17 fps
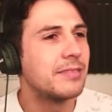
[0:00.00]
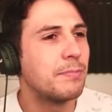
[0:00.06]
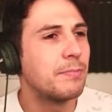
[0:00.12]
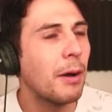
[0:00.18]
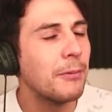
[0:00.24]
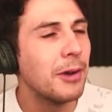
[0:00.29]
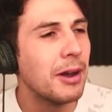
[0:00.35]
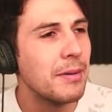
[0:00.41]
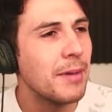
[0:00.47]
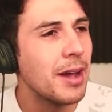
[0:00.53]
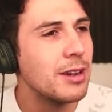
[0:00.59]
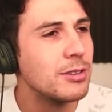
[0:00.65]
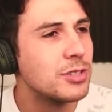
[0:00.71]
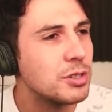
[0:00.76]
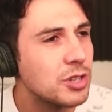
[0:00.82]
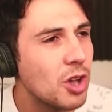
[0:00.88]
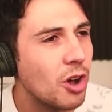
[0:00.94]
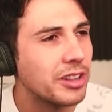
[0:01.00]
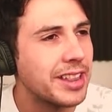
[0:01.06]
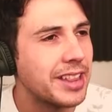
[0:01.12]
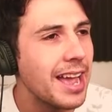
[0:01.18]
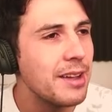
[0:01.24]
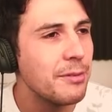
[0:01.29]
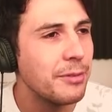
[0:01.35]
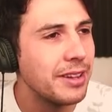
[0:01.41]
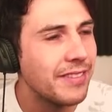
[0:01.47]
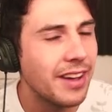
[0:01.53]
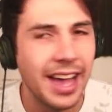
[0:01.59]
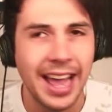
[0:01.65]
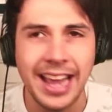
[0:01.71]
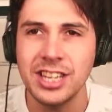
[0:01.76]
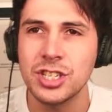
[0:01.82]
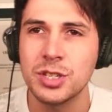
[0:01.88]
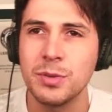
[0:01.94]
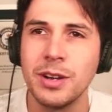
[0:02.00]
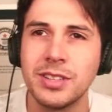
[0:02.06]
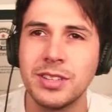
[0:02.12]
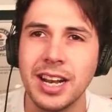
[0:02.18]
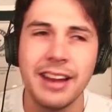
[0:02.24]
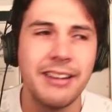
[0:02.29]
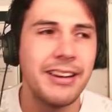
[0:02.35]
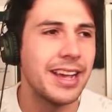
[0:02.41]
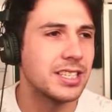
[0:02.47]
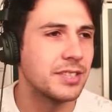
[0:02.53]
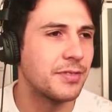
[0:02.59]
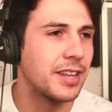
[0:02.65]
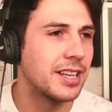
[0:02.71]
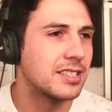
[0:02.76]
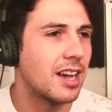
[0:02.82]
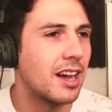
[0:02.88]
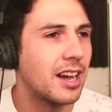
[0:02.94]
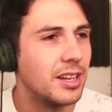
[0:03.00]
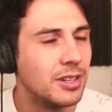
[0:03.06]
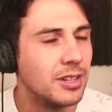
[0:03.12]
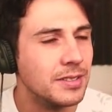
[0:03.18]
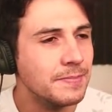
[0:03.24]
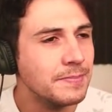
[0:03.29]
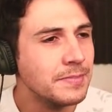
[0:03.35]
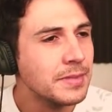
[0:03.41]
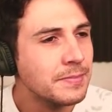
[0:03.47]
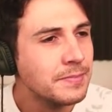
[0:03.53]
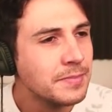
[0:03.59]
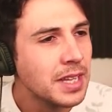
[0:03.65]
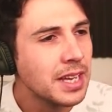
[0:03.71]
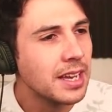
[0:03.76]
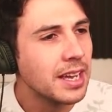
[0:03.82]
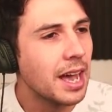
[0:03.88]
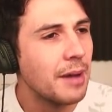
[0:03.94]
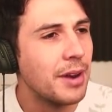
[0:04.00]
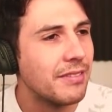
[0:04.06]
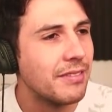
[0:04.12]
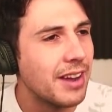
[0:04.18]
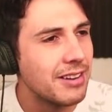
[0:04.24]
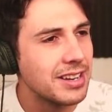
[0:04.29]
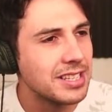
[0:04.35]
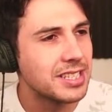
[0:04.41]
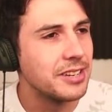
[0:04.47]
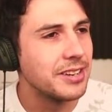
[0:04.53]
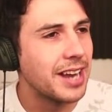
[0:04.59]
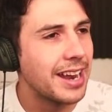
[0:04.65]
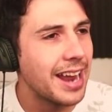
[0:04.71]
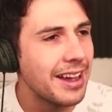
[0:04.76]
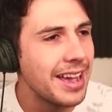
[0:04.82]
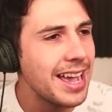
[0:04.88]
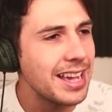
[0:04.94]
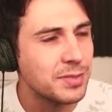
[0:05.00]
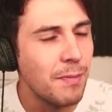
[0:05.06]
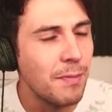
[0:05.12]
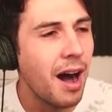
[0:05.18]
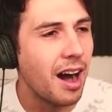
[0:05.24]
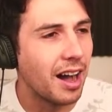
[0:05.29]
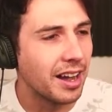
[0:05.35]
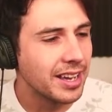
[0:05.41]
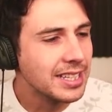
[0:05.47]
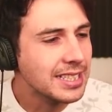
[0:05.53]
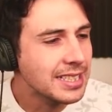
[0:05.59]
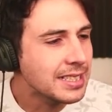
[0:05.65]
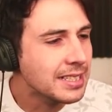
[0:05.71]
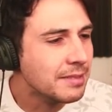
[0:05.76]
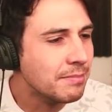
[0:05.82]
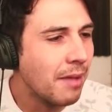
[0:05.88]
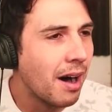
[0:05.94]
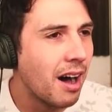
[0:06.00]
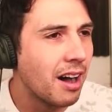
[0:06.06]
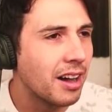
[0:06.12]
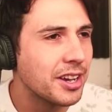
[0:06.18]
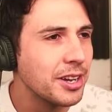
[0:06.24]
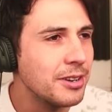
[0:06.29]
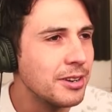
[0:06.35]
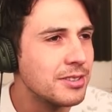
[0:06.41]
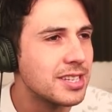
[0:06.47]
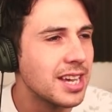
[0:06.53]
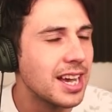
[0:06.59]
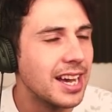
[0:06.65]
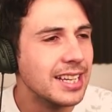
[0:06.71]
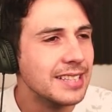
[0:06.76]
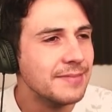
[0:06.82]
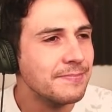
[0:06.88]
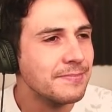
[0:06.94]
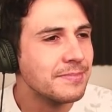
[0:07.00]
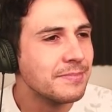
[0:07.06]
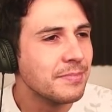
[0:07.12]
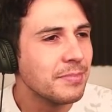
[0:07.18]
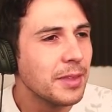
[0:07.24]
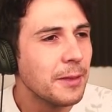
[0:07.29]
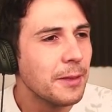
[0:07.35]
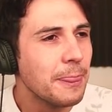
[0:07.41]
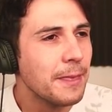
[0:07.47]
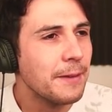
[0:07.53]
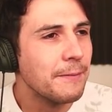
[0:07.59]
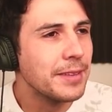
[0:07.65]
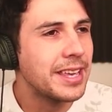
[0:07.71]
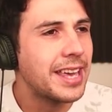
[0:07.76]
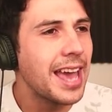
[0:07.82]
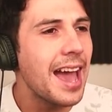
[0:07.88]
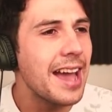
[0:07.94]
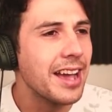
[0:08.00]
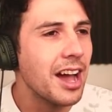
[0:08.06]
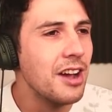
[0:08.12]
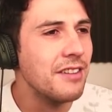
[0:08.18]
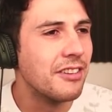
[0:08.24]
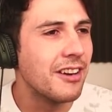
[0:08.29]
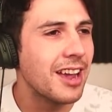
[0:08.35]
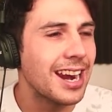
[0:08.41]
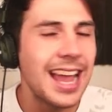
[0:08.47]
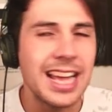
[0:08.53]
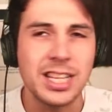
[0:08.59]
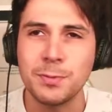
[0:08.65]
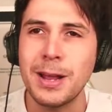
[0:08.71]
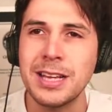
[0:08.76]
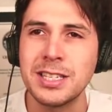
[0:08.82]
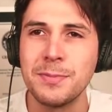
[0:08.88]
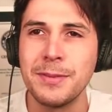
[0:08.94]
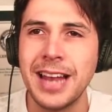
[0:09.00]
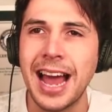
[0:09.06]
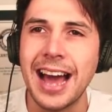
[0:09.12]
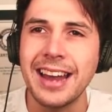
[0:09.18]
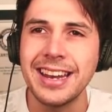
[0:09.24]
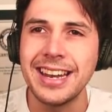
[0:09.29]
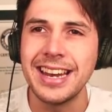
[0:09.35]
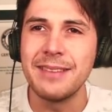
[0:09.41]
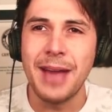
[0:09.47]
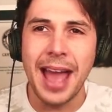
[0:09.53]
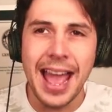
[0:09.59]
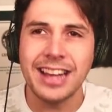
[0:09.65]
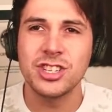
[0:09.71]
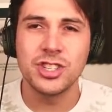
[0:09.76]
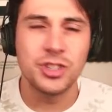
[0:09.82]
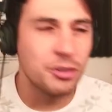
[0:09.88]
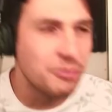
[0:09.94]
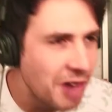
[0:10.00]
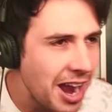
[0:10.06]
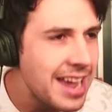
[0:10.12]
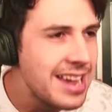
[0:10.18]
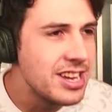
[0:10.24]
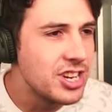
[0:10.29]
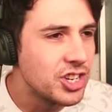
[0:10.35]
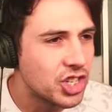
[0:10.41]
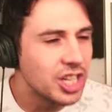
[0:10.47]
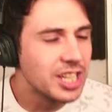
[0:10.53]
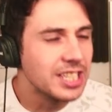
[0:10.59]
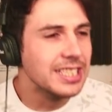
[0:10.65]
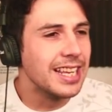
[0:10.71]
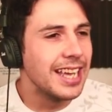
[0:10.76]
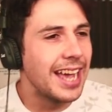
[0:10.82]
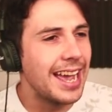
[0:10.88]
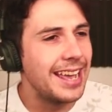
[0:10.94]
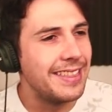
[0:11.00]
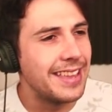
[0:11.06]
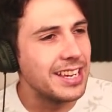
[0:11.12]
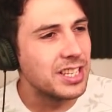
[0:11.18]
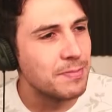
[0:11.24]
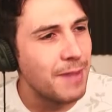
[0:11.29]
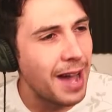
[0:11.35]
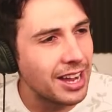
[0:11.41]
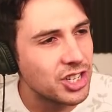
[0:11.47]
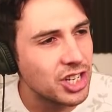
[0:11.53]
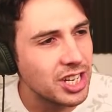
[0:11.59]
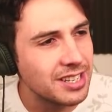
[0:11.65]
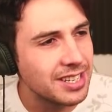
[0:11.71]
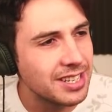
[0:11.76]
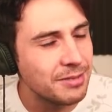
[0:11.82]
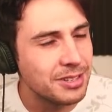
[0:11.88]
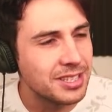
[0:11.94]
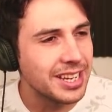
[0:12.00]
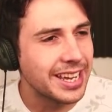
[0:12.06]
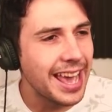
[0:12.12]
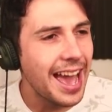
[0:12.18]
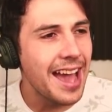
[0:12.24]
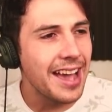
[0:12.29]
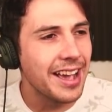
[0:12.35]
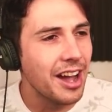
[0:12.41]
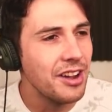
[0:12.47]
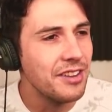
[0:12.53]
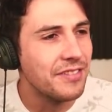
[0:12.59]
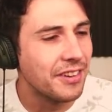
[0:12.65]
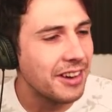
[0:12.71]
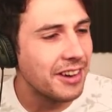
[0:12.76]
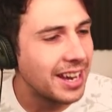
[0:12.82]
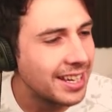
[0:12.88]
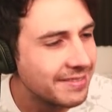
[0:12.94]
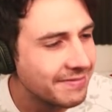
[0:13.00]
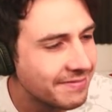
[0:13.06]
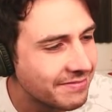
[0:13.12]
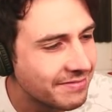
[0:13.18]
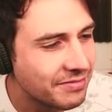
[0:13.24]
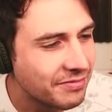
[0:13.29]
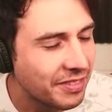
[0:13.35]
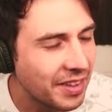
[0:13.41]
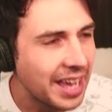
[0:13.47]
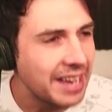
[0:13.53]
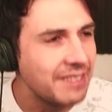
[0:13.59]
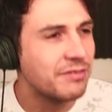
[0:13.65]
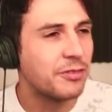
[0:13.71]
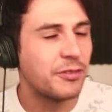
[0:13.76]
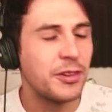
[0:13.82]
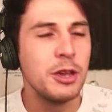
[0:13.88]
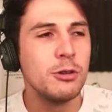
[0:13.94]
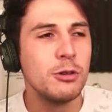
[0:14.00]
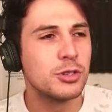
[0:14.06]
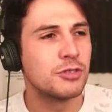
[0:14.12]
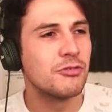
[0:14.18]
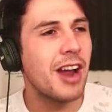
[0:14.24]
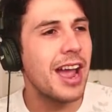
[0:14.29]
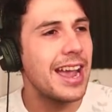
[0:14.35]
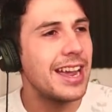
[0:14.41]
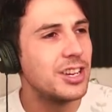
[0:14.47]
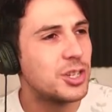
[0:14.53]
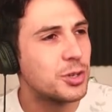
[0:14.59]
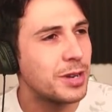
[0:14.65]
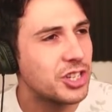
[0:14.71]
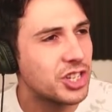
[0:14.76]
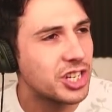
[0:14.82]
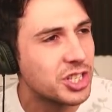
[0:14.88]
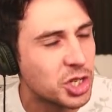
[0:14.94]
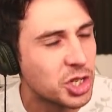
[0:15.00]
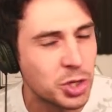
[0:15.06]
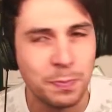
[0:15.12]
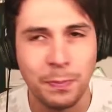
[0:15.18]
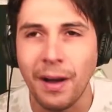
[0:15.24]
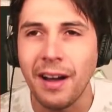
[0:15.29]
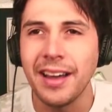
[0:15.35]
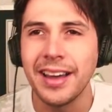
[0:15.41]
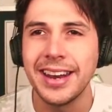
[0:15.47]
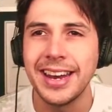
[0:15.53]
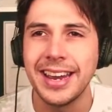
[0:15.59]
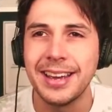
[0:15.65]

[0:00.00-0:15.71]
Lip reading: Popular MMOs, who's got a date with H2O Delirious for the title, coming up very soon. And now here's Mark. Mark, who's getting over it. Let's Play has been adding him extra rage in these matches. It was a getting over it infused rage which inspired